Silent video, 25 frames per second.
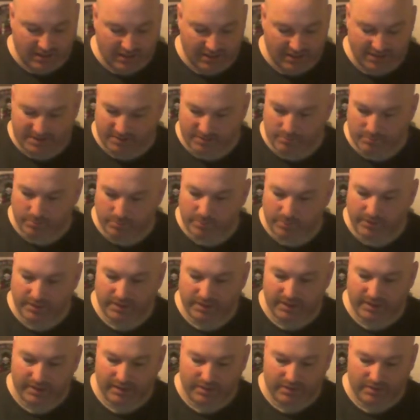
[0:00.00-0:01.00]
simply
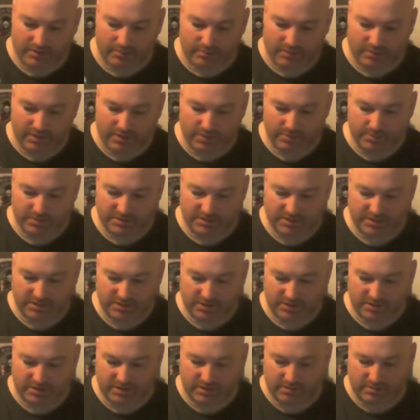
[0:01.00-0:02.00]
can be
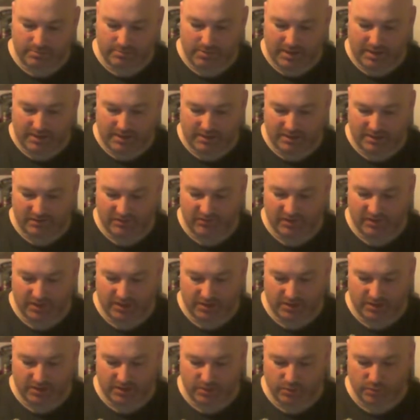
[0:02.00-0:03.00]
positioned and bent in
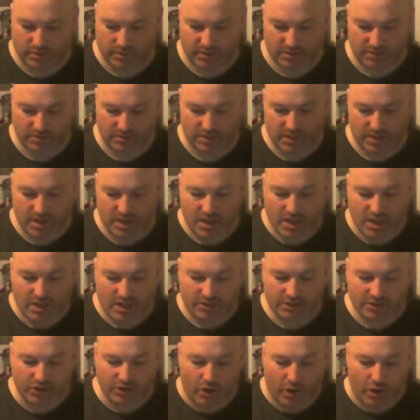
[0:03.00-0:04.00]
various ways.
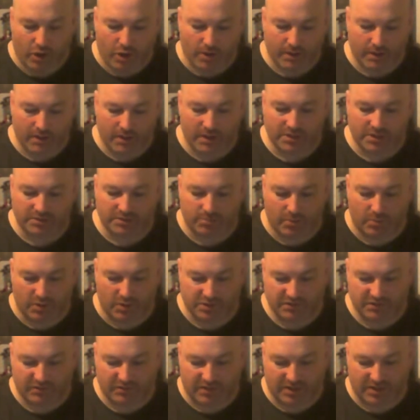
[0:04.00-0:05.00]
Not as
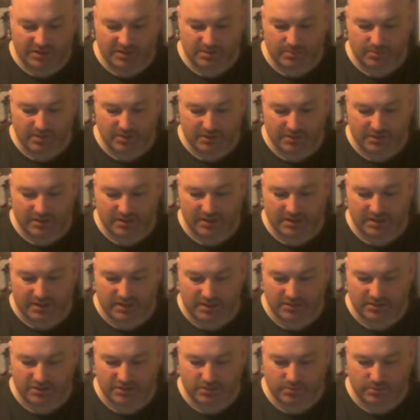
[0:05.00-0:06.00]
much flexibility
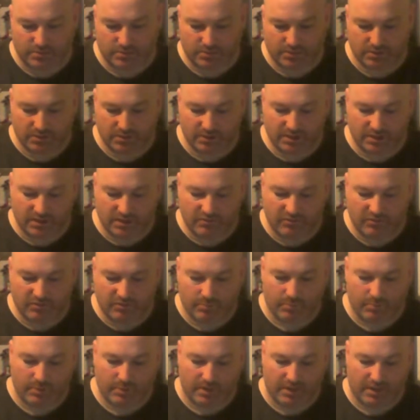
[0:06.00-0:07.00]
as you would believe,
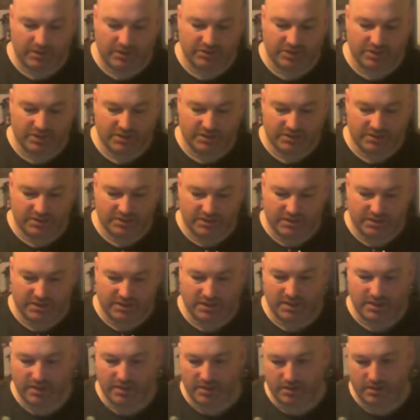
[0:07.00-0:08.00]
but as you can see
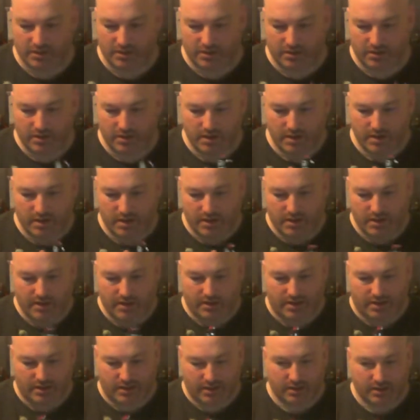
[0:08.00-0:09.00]
here,
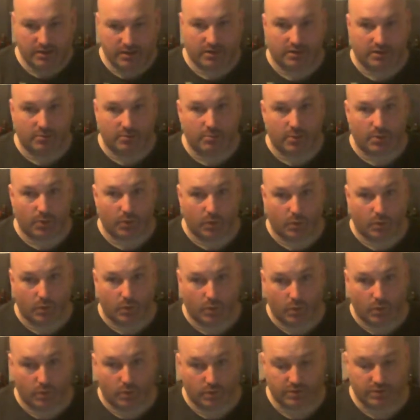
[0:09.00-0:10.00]
I can
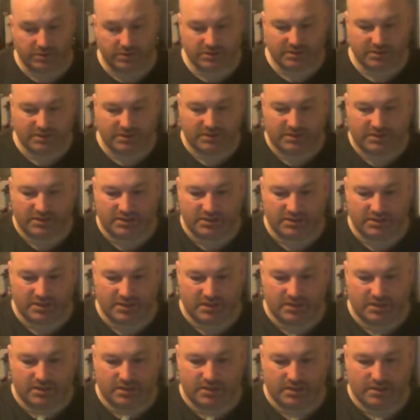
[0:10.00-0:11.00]
pose. This
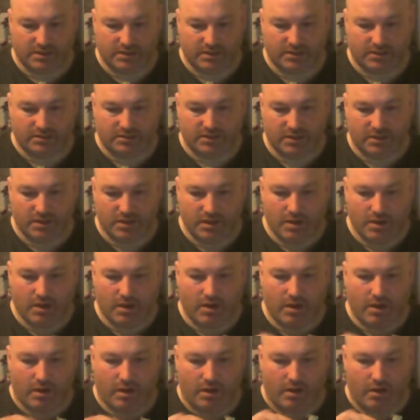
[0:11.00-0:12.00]
is
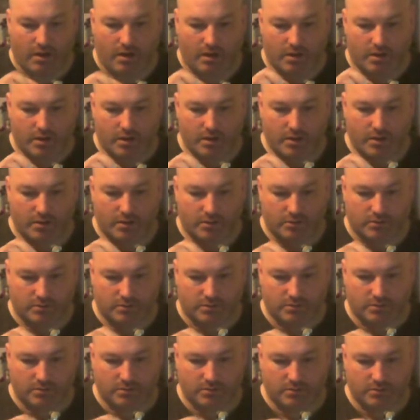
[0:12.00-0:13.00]

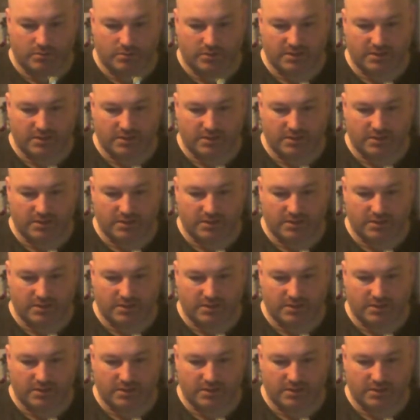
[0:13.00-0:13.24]
Arkham